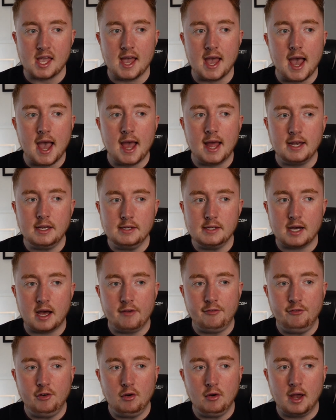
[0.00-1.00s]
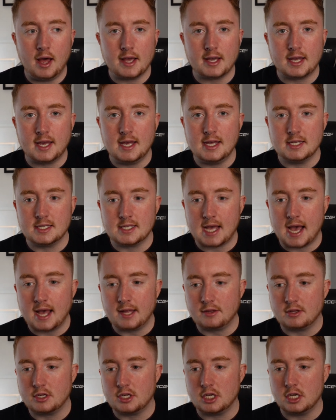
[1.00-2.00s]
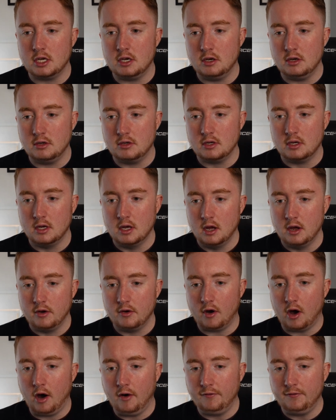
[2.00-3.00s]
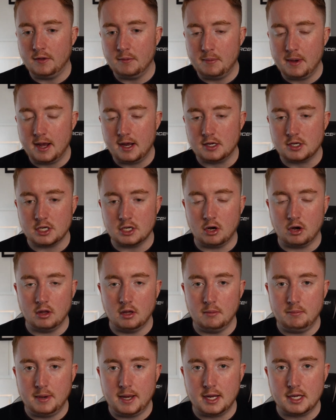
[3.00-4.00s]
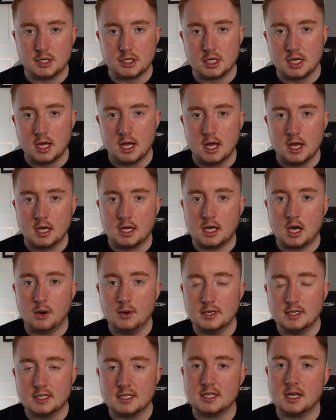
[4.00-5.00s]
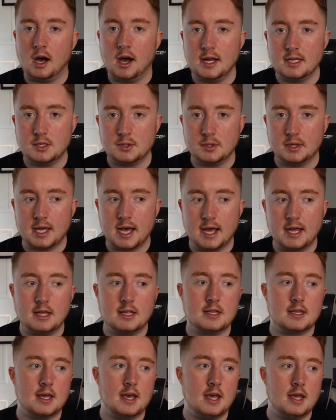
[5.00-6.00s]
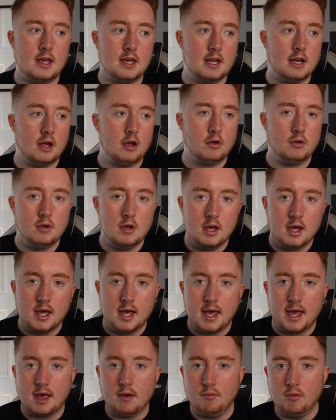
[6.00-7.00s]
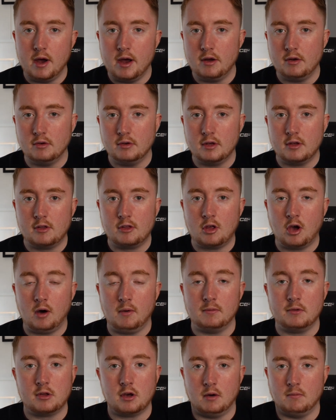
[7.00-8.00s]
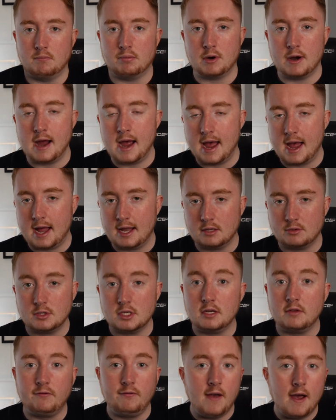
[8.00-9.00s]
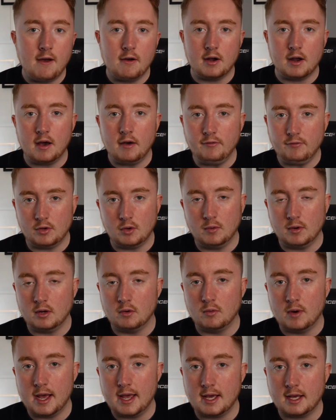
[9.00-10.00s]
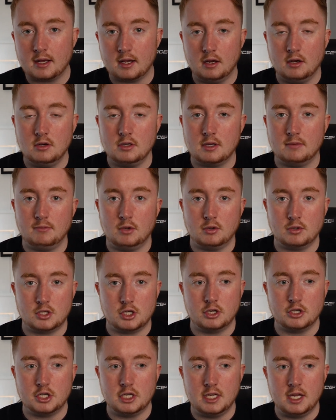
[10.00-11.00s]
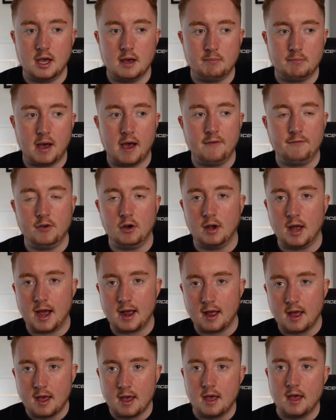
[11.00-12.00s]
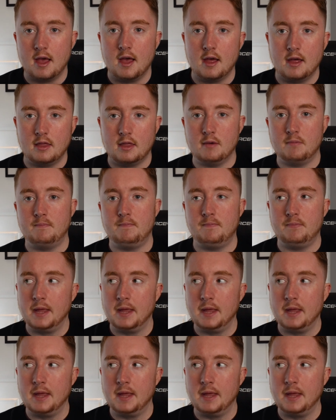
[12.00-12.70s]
And I feel like his attitude off the pitch and on the pitch coincides with that. You see, him wearing all these top brands, which is fair enough. You want to wear your clothes, I'm not judging you, but I feel like the